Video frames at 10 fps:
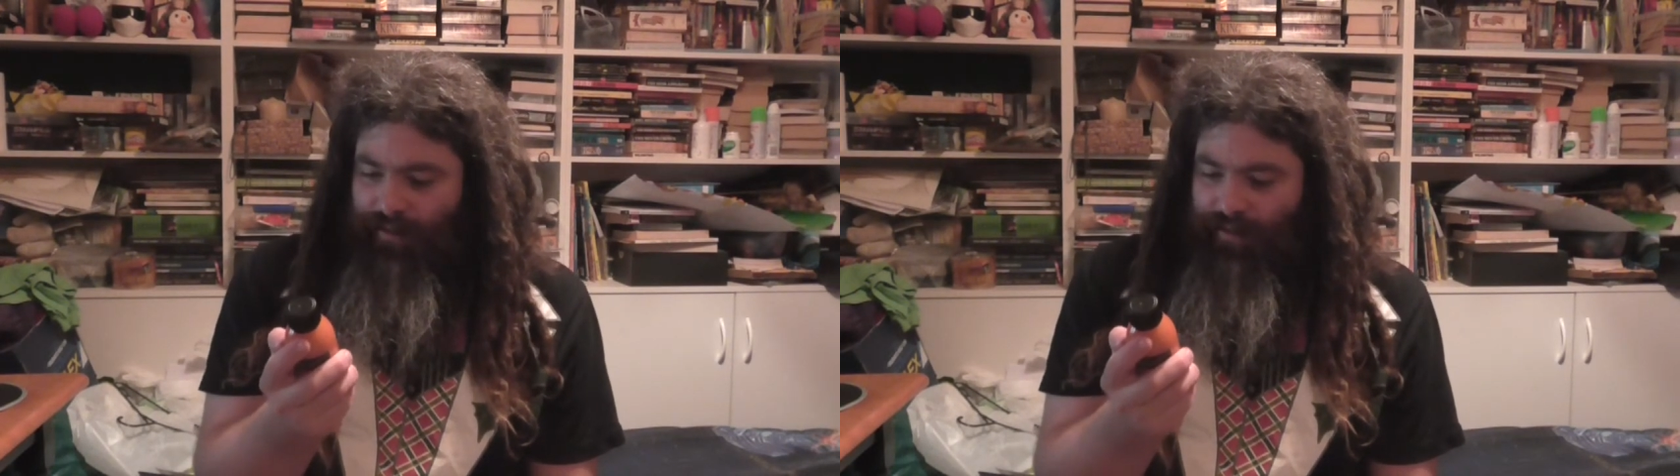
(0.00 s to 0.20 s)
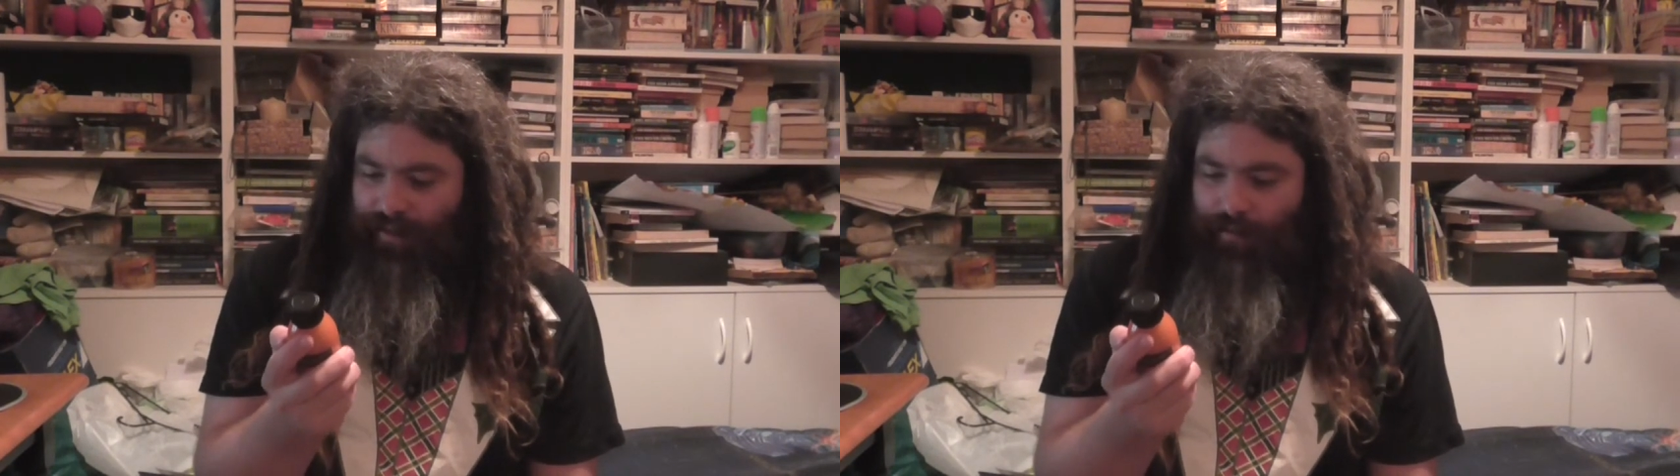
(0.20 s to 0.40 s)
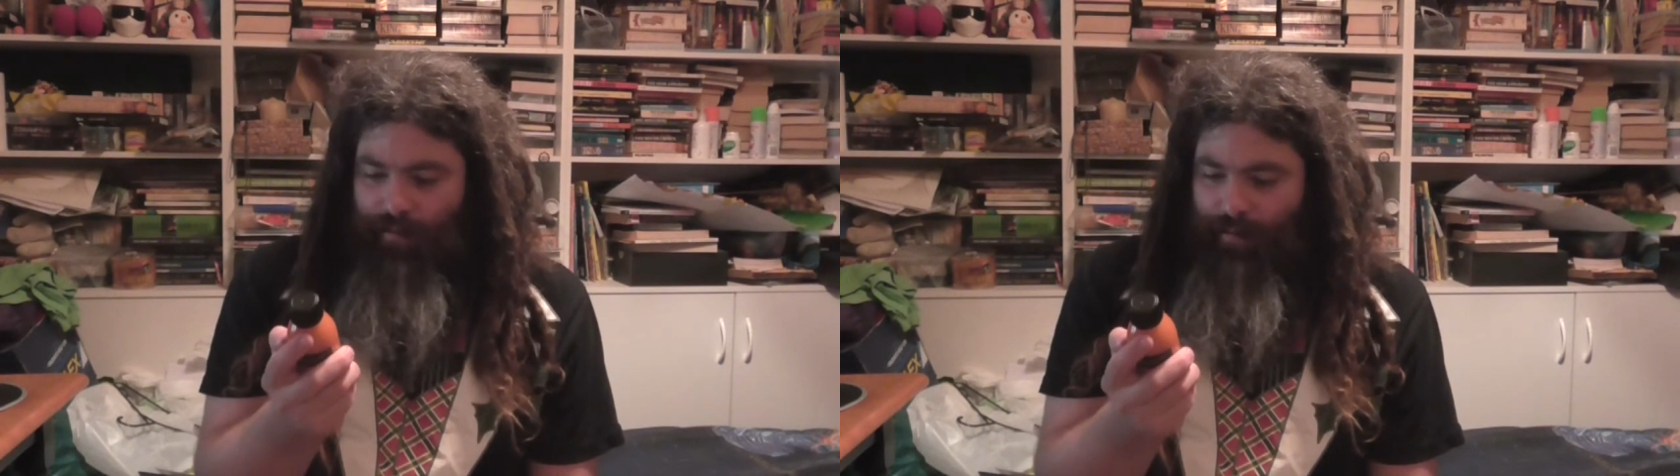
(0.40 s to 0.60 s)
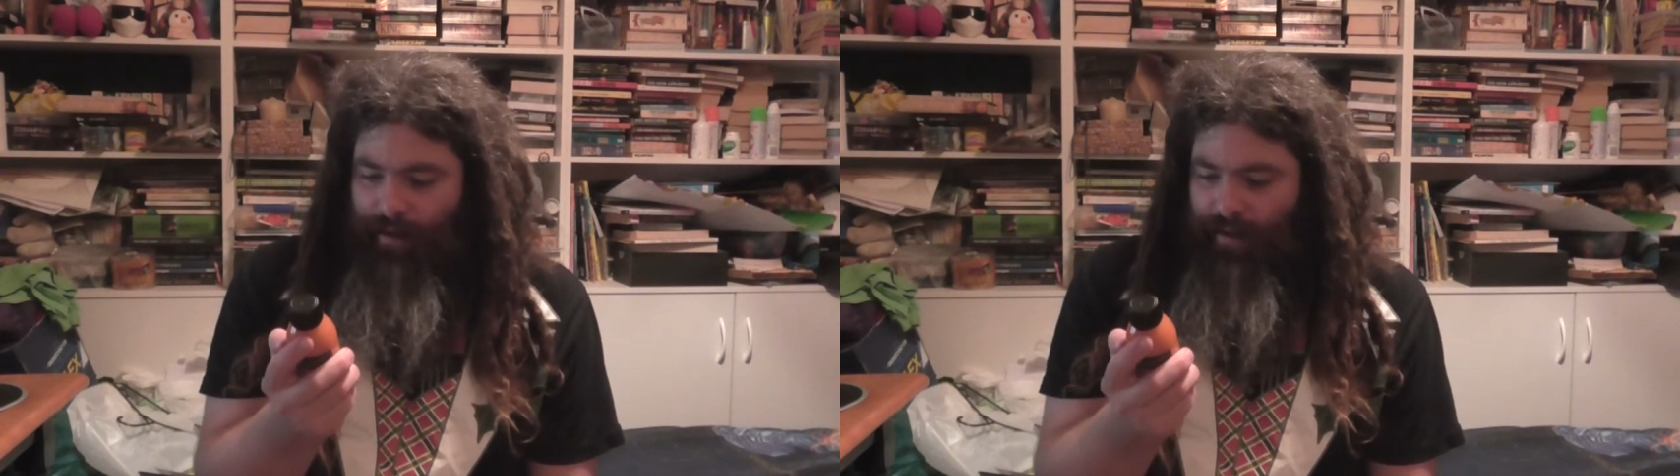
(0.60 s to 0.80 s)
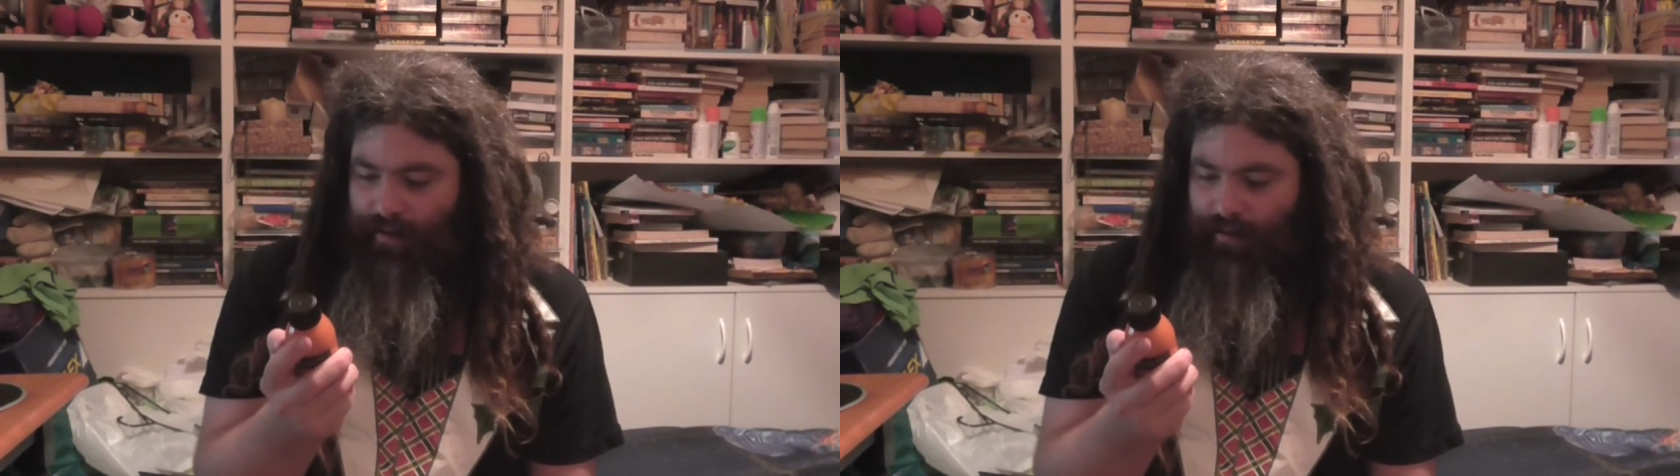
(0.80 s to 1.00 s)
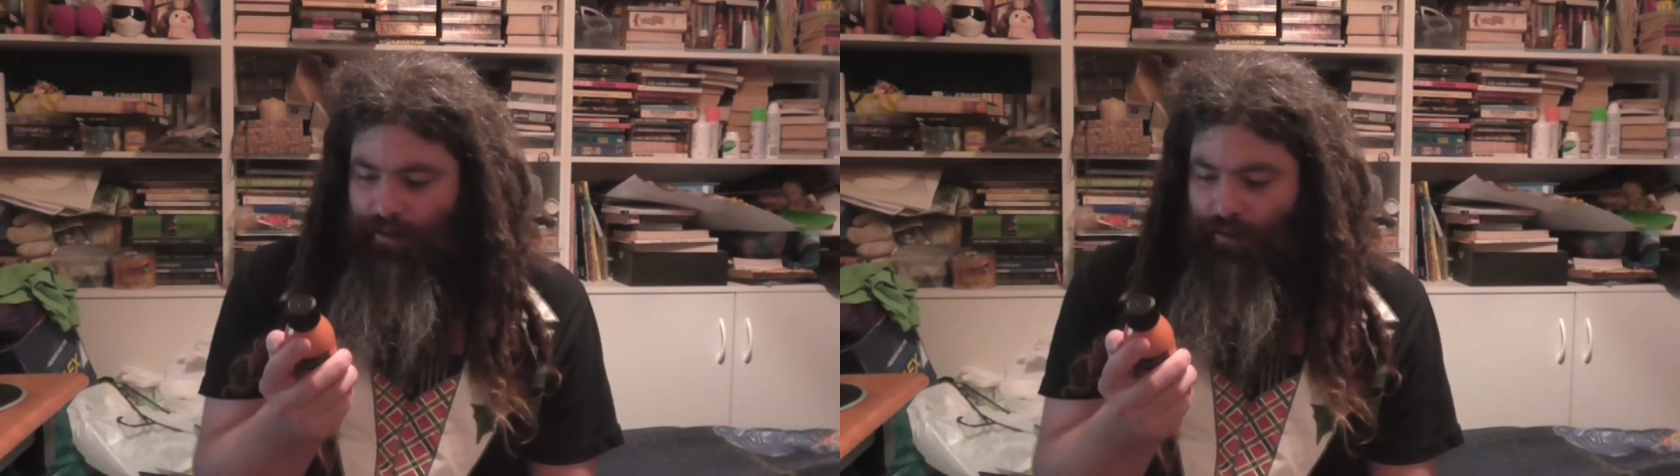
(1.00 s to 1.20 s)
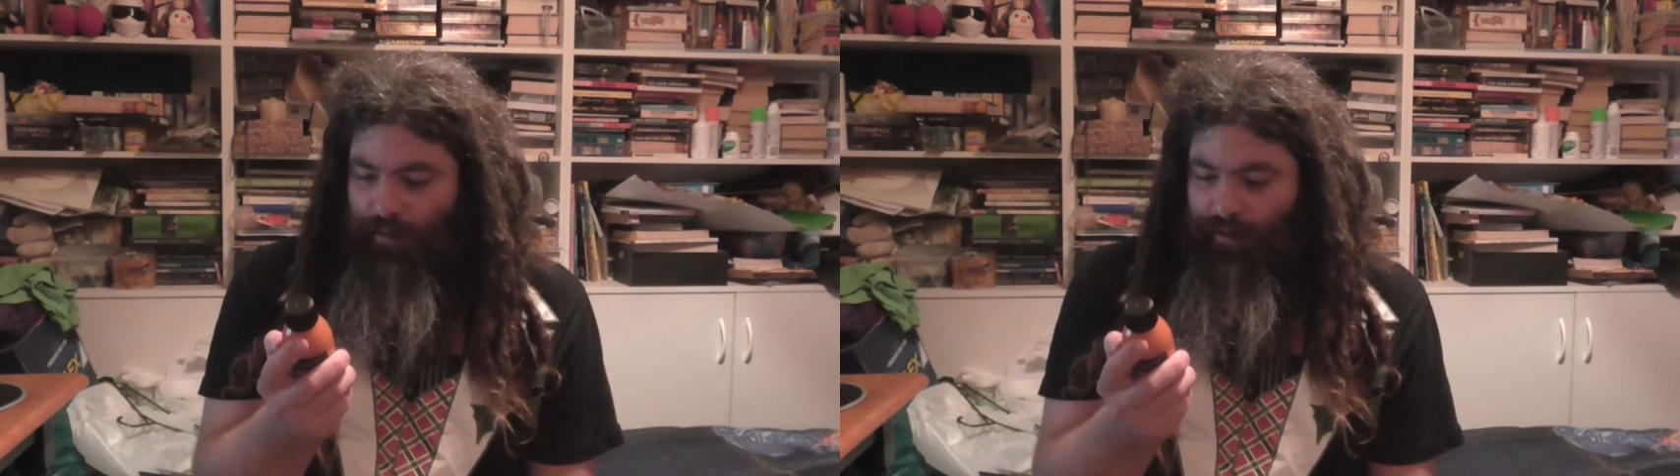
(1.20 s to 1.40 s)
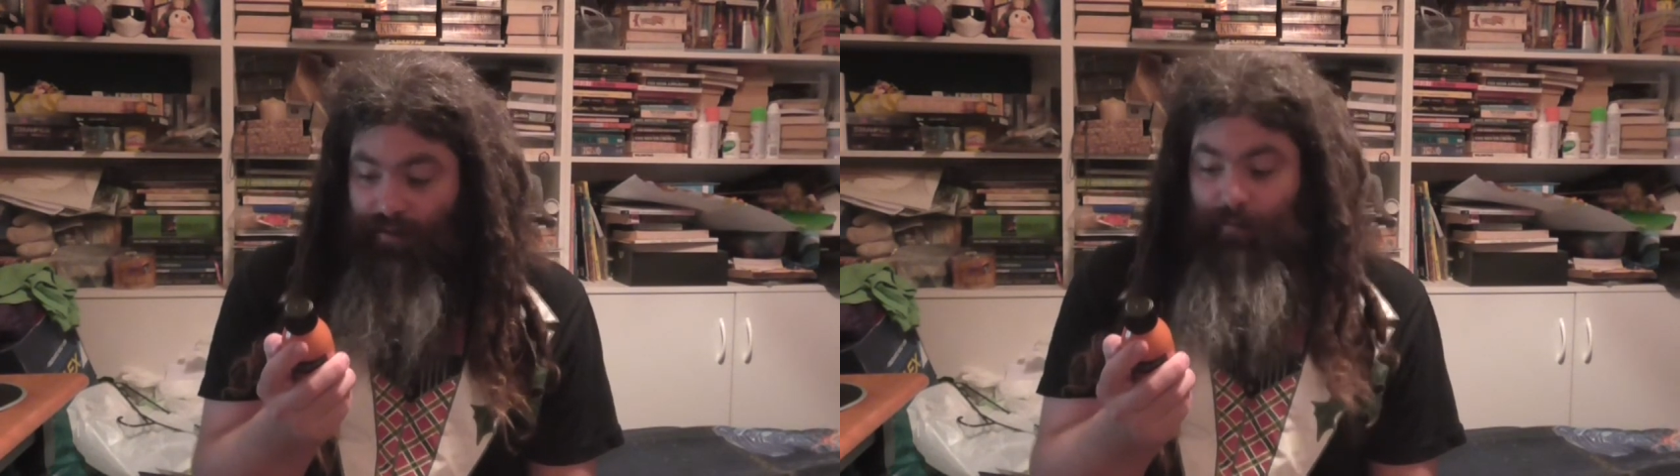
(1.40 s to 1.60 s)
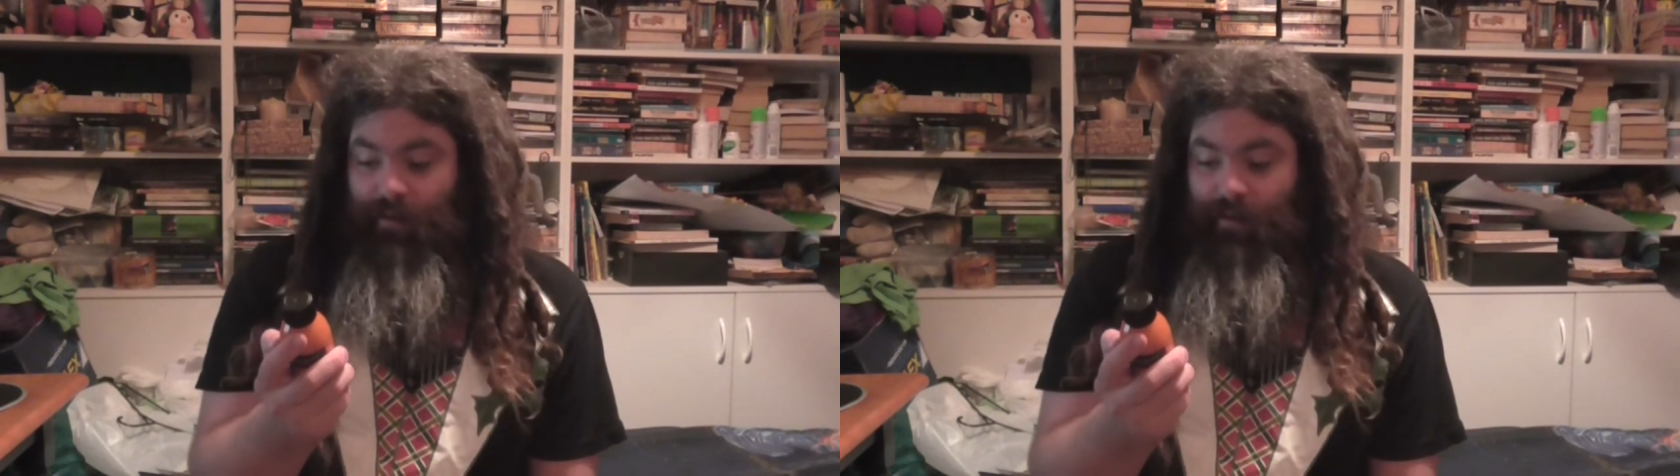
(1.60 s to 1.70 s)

This Central American style sauce is a